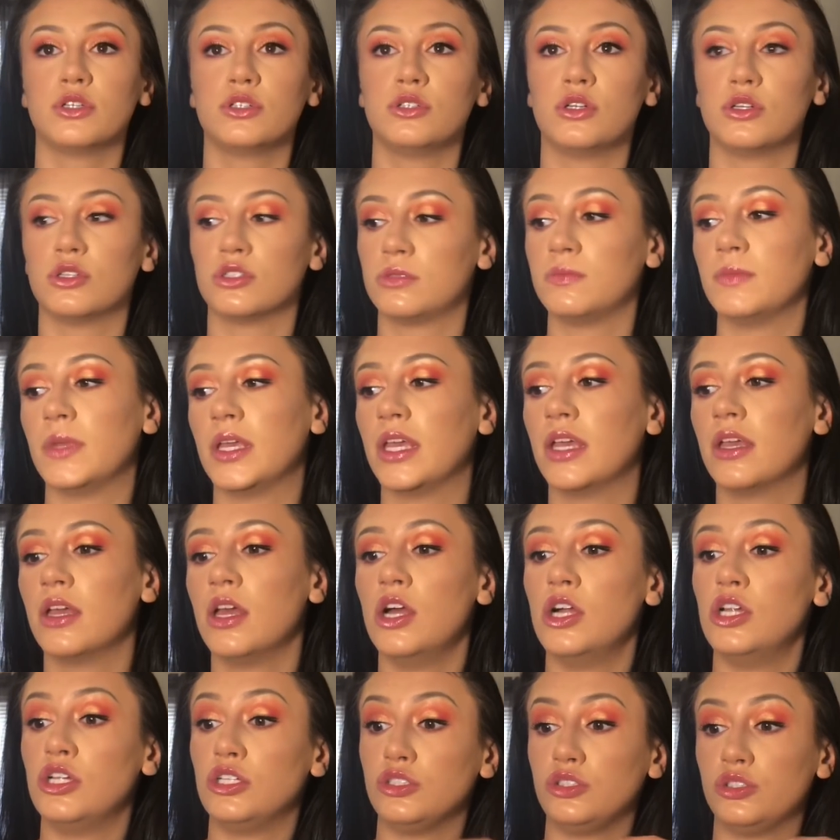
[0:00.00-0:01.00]
who knows me
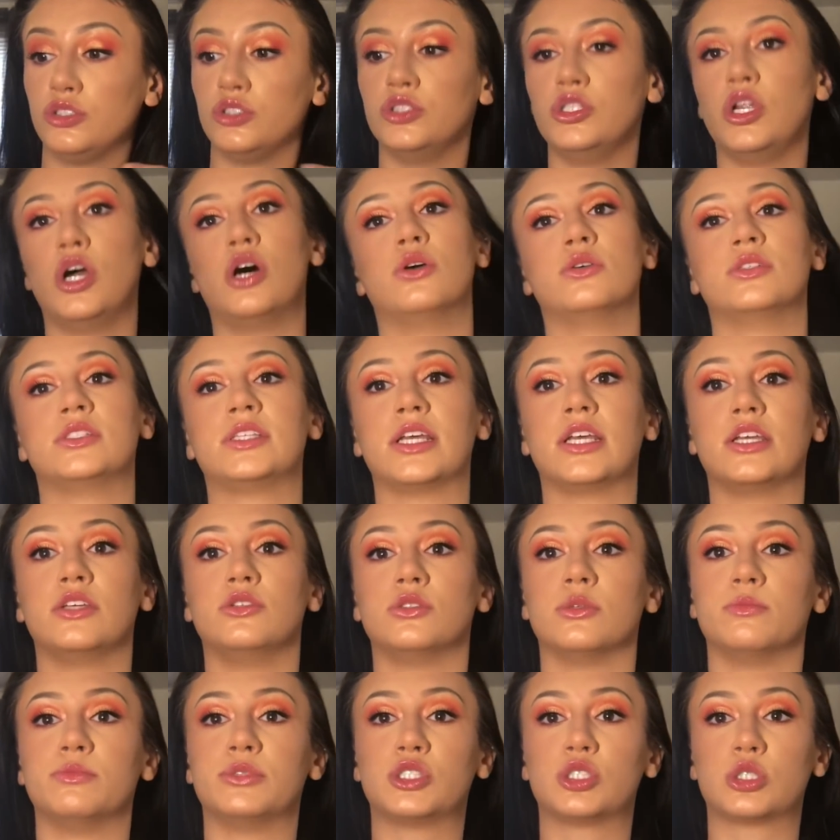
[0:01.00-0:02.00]
knows that I
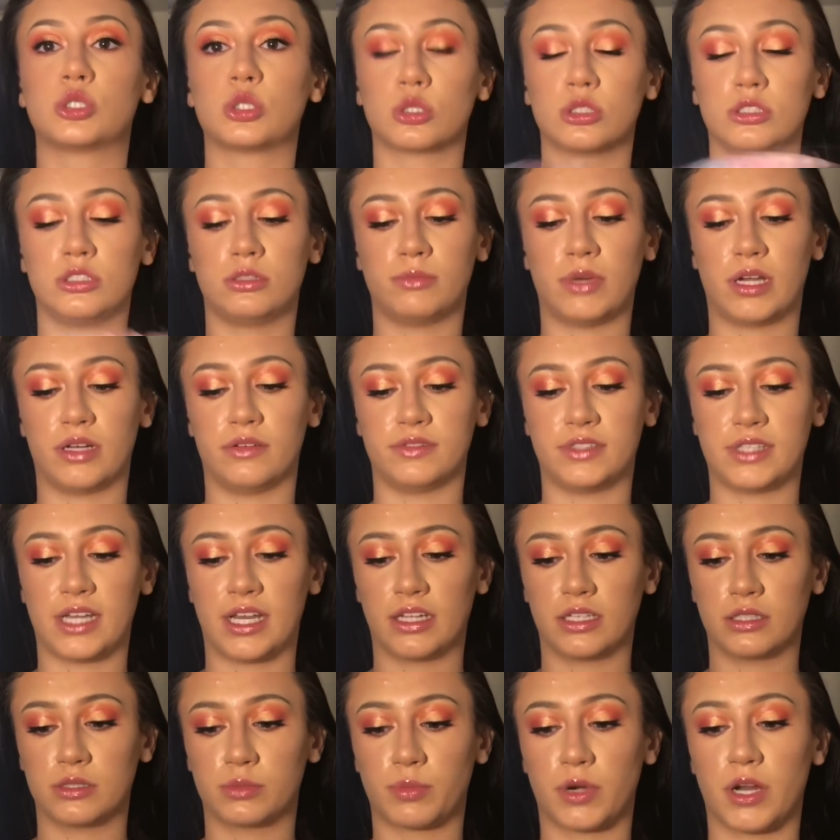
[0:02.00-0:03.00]
use absurd amount of
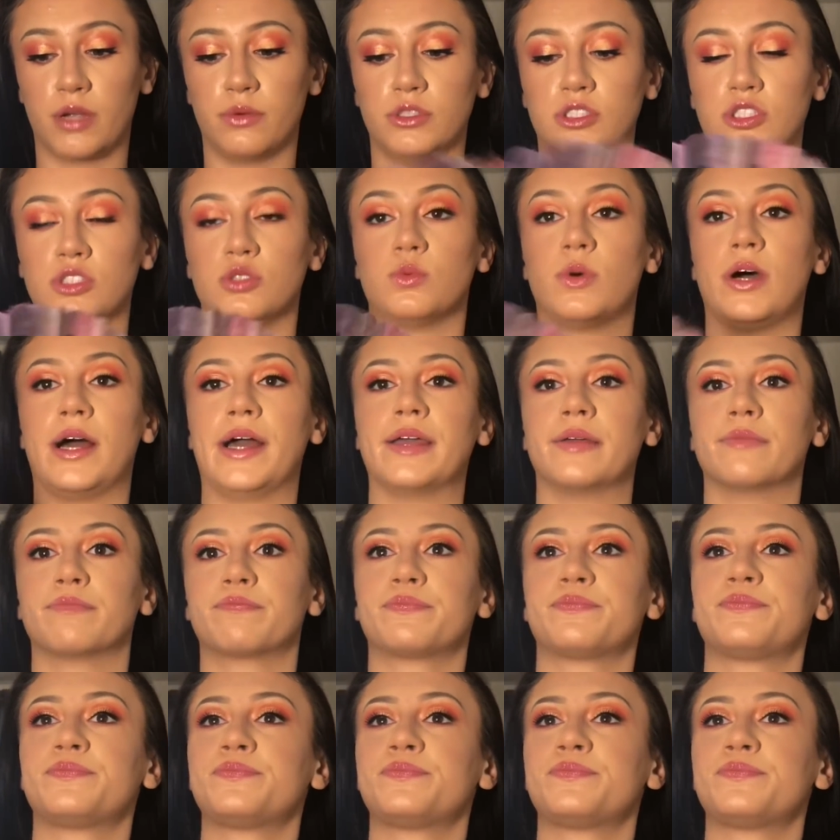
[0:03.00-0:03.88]
setting spray, which is why